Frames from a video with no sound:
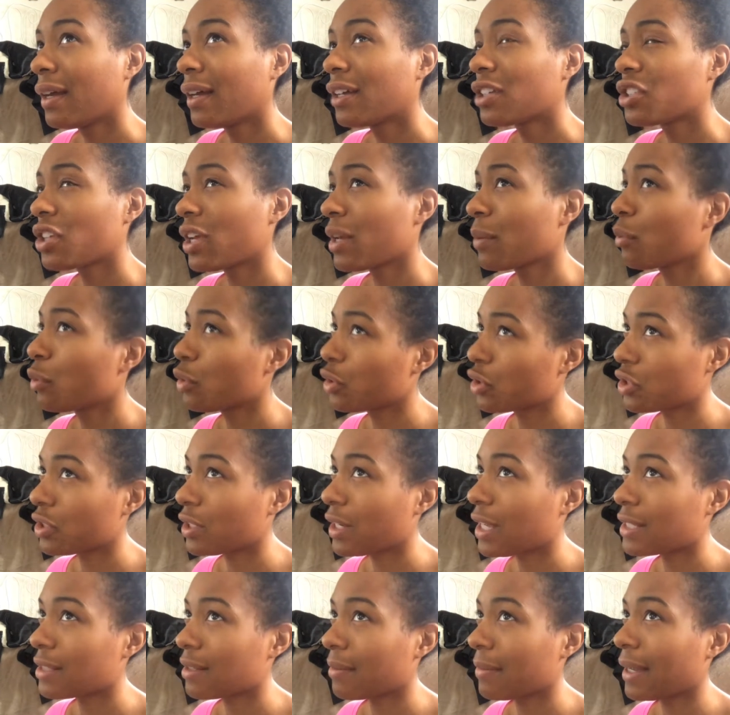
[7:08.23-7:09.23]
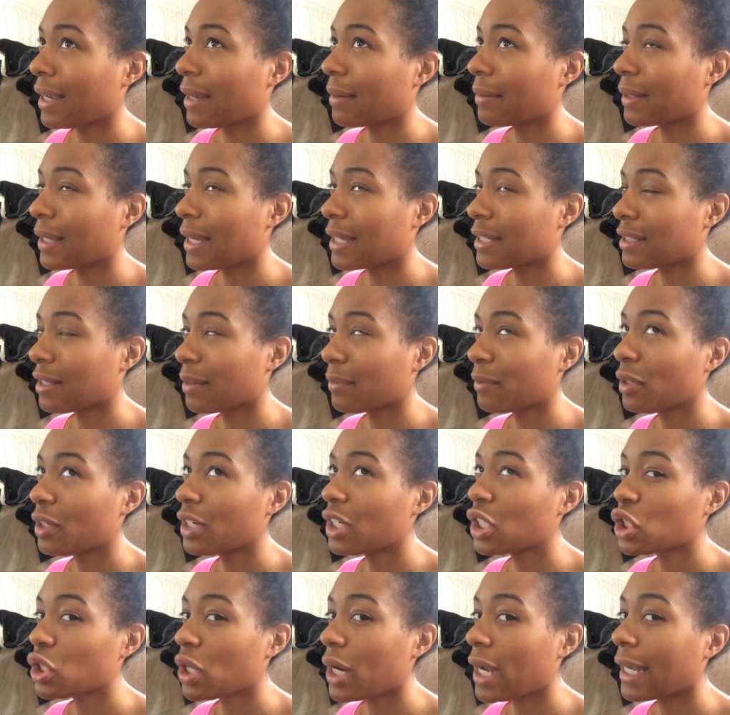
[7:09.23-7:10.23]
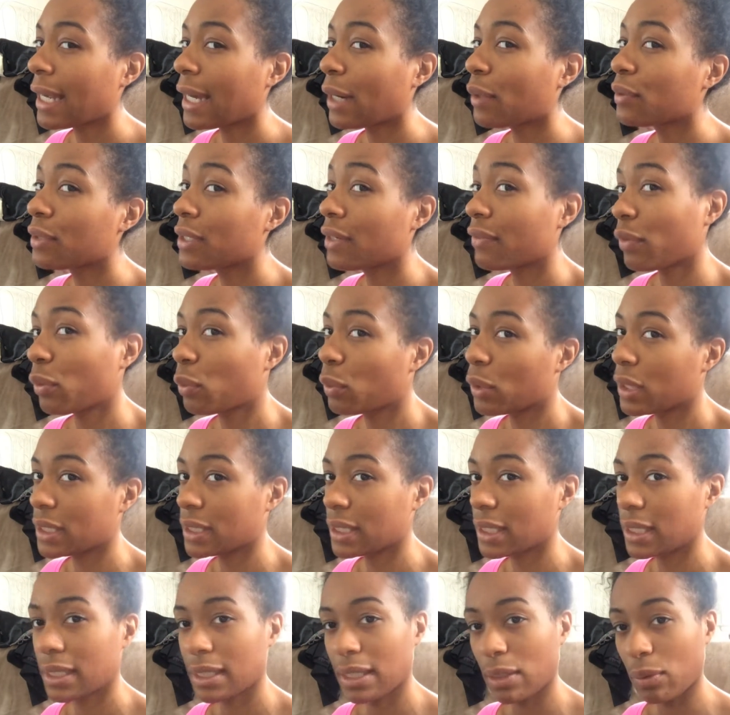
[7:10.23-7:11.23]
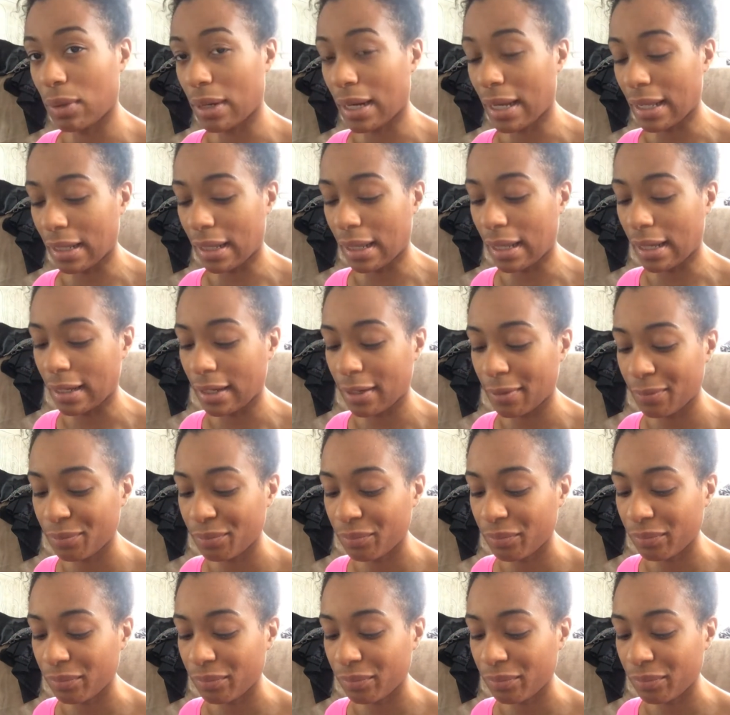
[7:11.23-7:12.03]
Shea Moisture has a makeup line, so I'm gonna try out different ones to see what I like